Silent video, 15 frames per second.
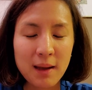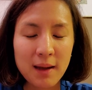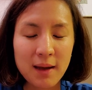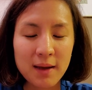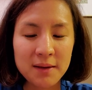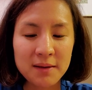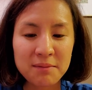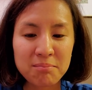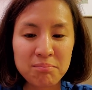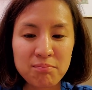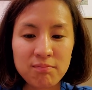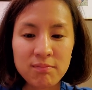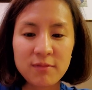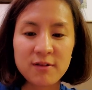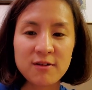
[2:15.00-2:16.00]

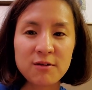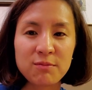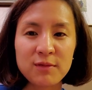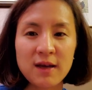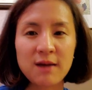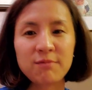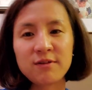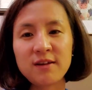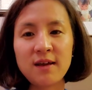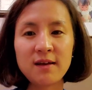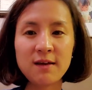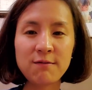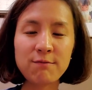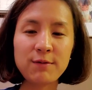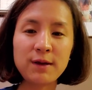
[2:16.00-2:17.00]
and sometimes they
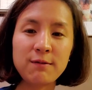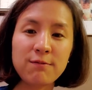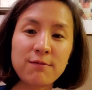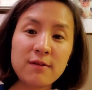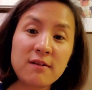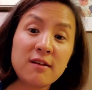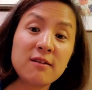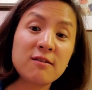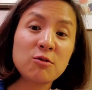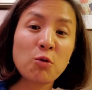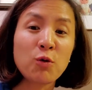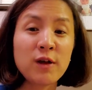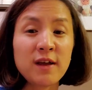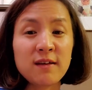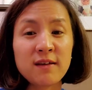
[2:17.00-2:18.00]
can be
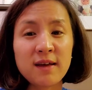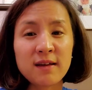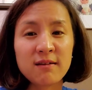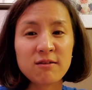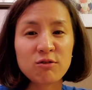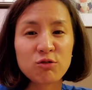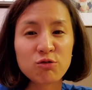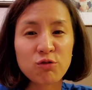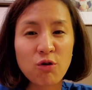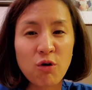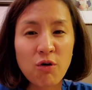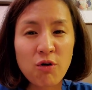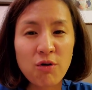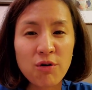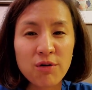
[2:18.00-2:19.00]
solid and
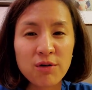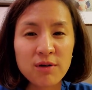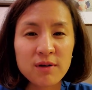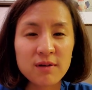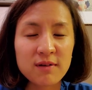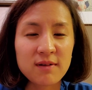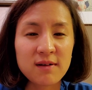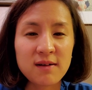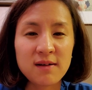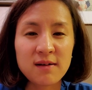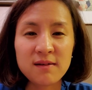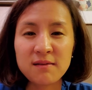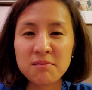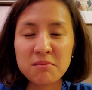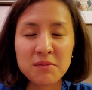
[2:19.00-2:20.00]
strong,
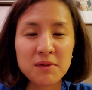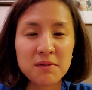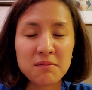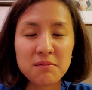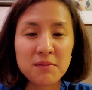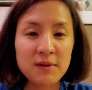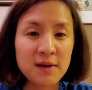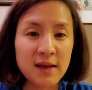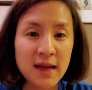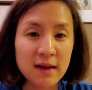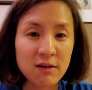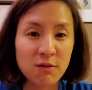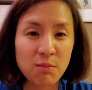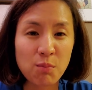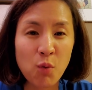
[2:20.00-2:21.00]

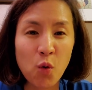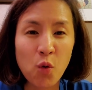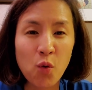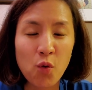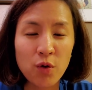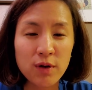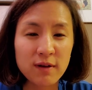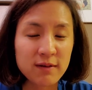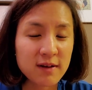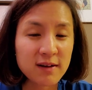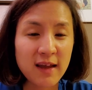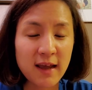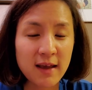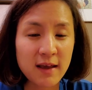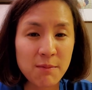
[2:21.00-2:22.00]
like a bone.
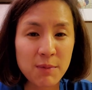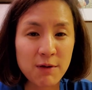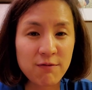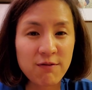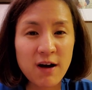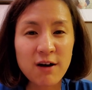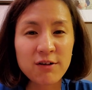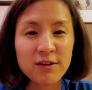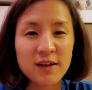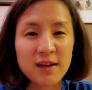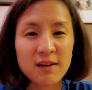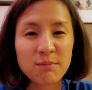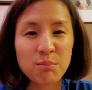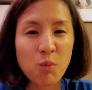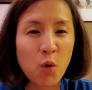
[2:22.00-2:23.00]
They can be found
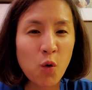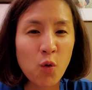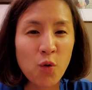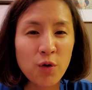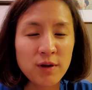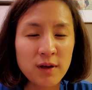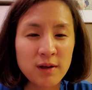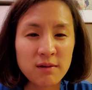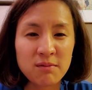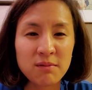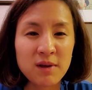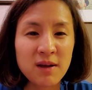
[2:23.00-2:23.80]
in bone and